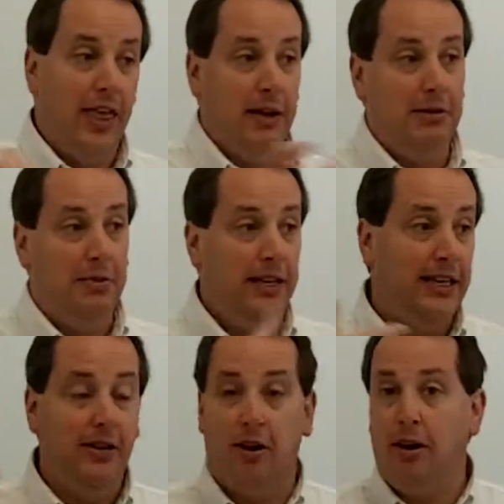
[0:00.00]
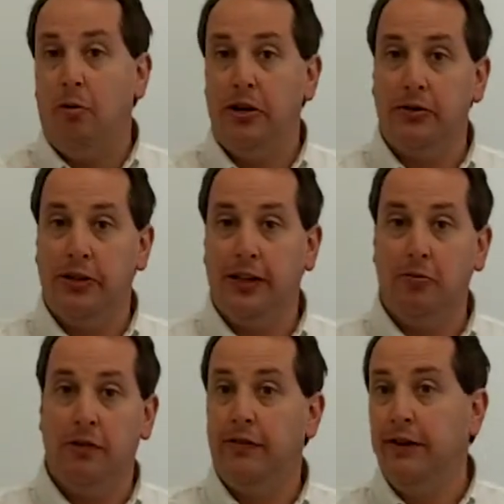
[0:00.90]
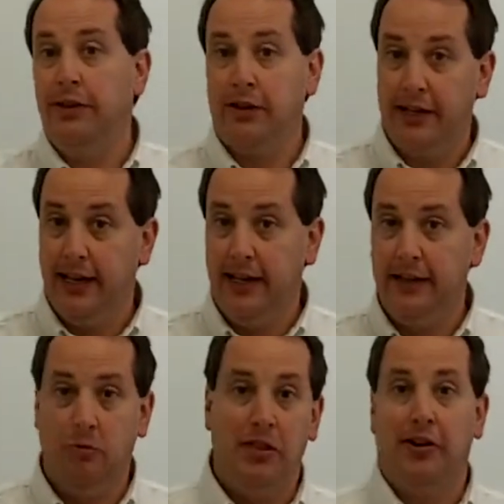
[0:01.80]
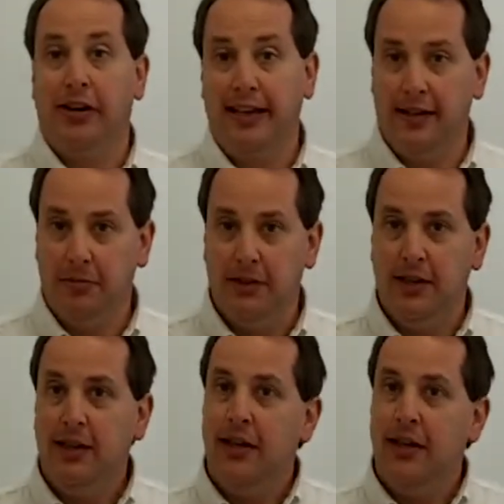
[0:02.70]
They would be all wondering what flavor they're going to get and when they're going to get them.